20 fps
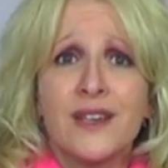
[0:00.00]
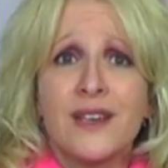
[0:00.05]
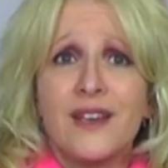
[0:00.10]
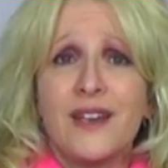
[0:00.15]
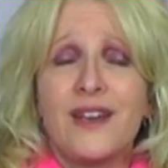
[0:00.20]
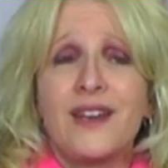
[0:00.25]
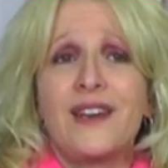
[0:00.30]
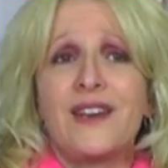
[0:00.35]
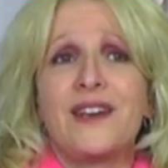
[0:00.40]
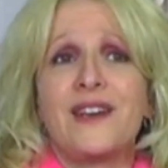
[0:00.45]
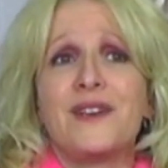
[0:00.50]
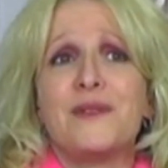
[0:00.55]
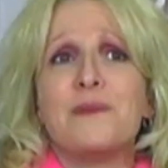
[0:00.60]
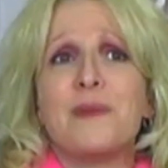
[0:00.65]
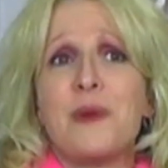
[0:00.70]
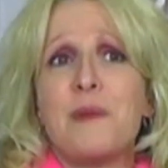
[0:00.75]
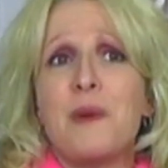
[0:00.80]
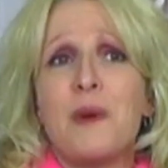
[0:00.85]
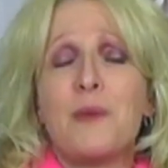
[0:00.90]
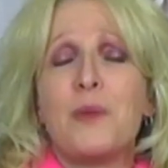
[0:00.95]

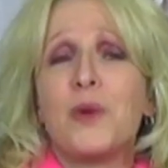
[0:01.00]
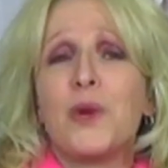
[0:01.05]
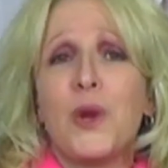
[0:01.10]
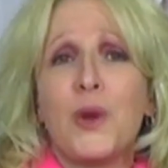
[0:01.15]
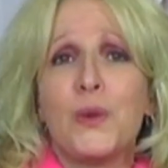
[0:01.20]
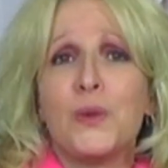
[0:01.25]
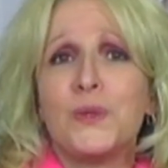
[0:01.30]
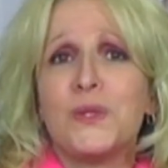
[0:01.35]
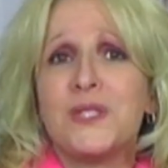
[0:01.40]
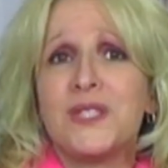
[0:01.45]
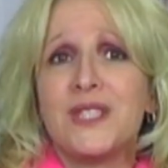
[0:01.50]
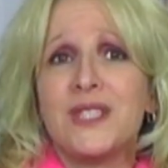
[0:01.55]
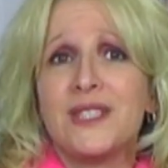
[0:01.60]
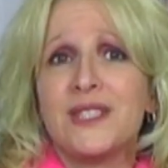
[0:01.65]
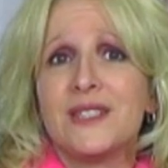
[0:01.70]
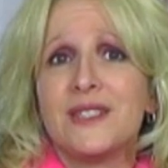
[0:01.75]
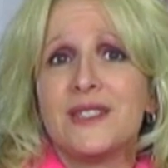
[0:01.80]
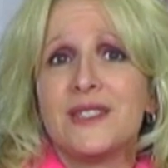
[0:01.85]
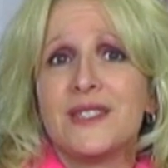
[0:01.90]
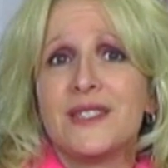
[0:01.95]
My mom would host
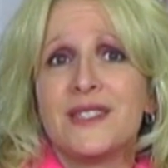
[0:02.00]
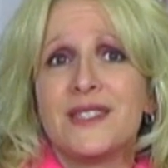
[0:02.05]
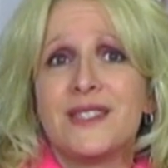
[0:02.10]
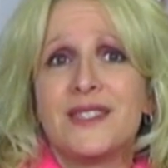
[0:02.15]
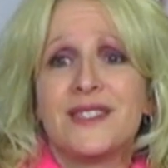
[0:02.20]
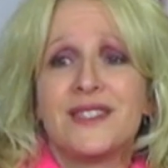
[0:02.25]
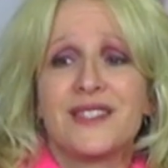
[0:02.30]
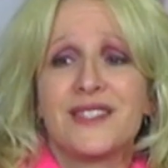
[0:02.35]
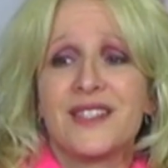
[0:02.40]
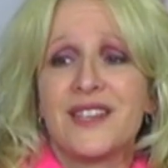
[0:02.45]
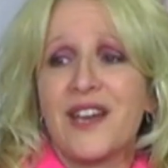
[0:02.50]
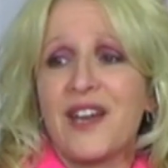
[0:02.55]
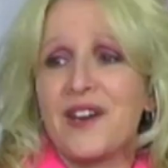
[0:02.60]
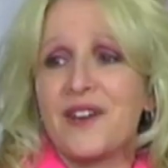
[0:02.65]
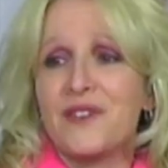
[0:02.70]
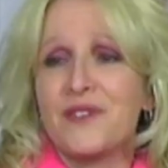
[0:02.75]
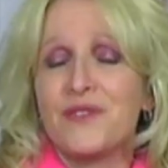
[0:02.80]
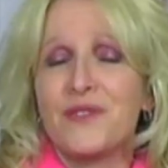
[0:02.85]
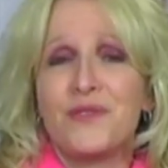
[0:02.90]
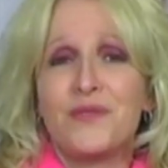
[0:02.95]
these kind
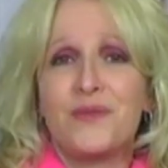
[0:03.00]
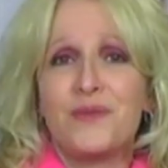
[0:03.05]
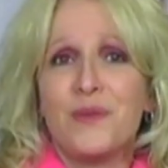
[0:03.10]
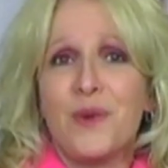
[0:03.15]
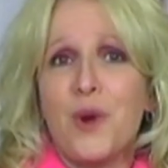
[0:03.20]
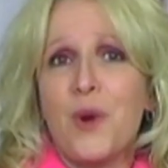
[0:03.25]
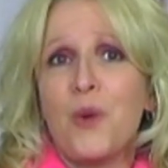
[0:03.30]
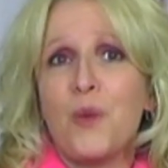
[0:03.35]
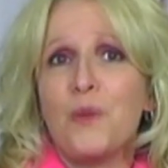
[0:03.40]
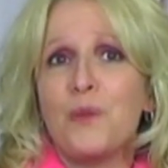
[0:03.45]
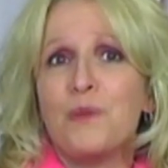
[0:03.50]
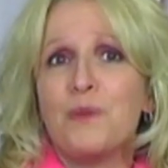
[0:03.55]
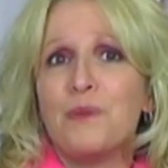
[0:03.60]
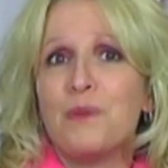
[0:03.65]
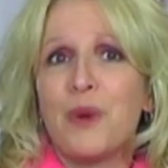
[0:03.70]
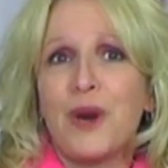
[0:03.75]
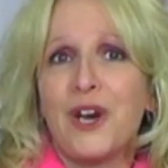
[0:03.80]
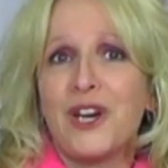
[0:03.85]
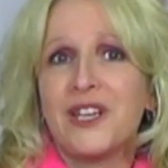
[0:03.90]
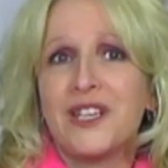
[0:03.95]
of home
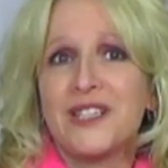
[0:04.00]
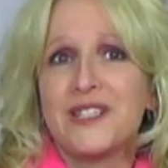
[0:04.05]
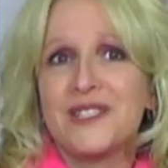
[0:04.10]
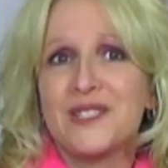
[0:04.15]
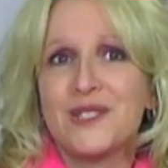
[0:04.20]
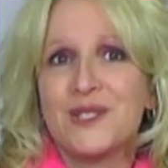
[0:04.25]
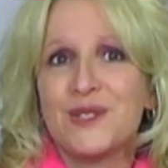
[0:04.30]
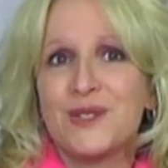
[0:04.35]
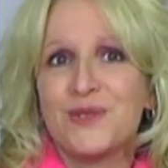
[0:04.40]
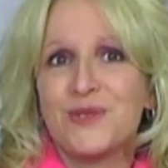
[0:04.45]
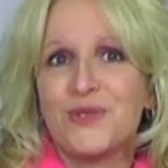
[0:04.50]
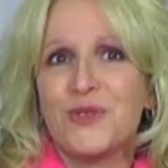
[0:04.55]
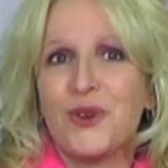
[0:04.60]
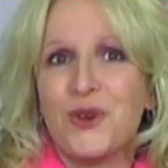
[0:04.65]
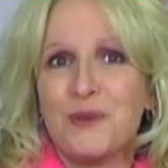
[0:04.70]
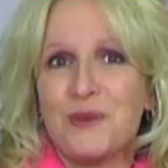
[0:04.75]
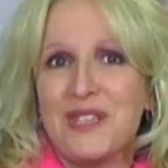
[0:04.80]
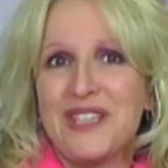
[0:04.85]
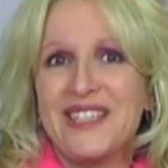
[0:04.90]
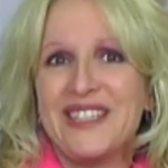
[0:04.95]
parties
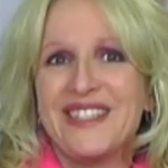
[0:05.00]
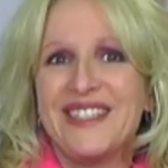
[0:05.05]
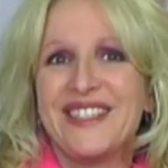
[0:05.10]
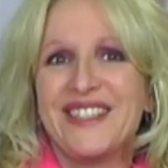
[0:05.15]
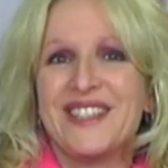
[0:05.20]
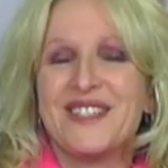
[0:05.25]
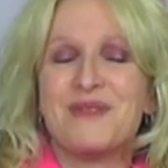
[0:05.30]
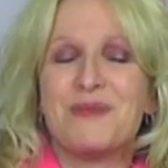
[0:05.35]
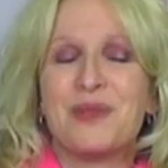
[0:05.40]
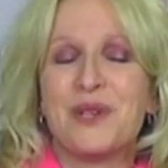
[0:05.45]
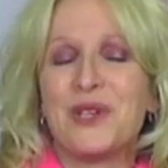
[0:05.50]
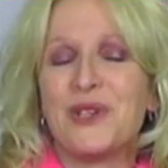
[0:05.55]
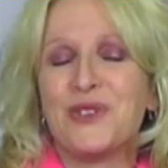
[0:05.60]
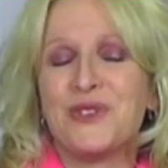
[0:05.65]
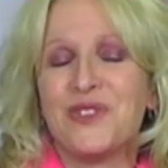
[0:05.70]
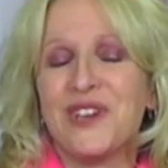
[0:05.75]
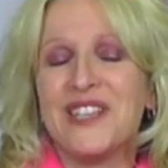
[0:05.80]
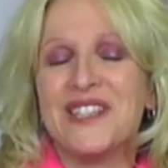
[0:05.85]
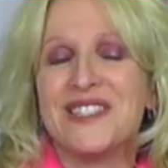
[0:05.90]
for me and bring her friends